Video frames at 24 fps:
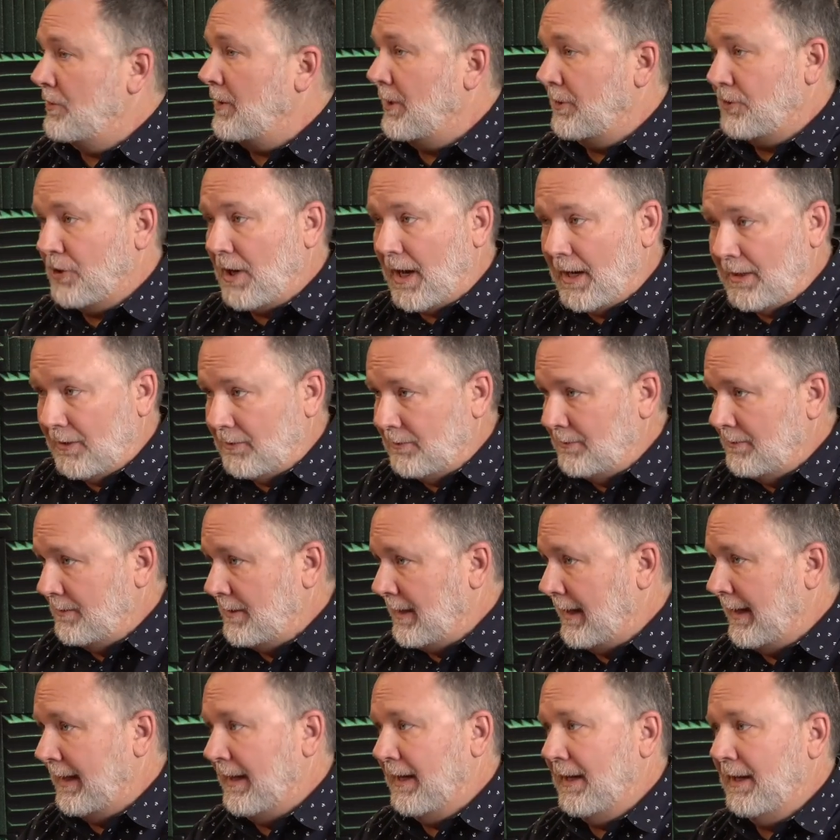a child,
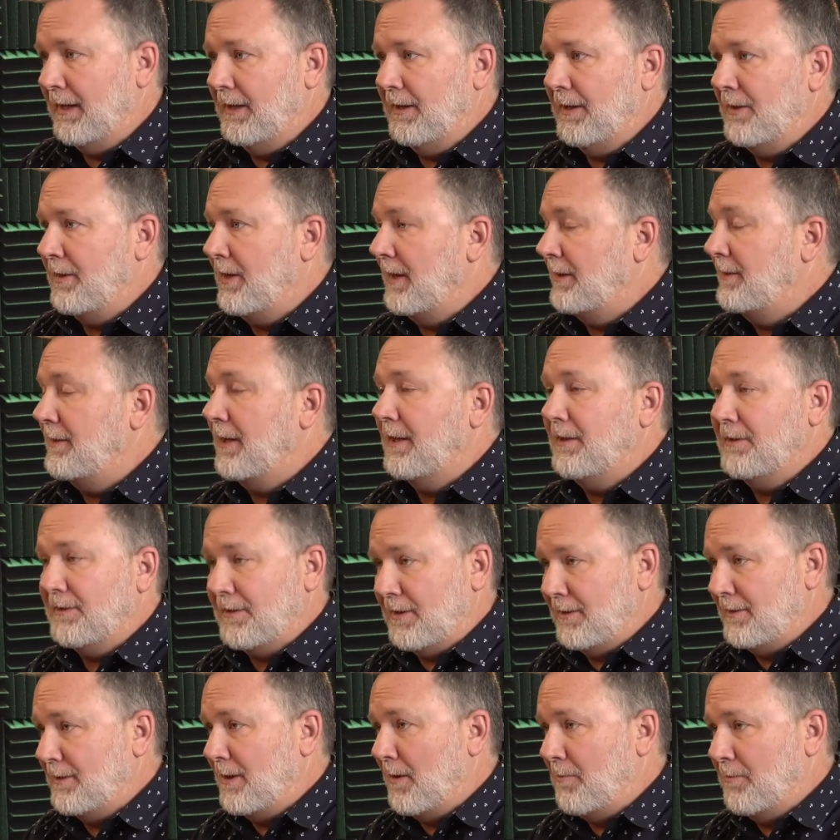and they
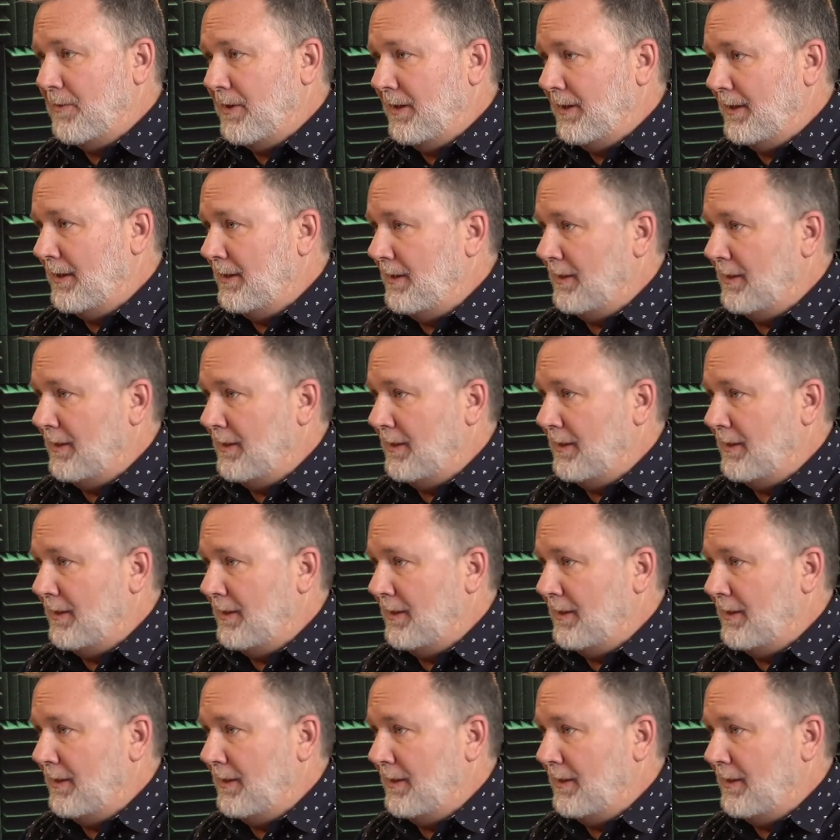taste something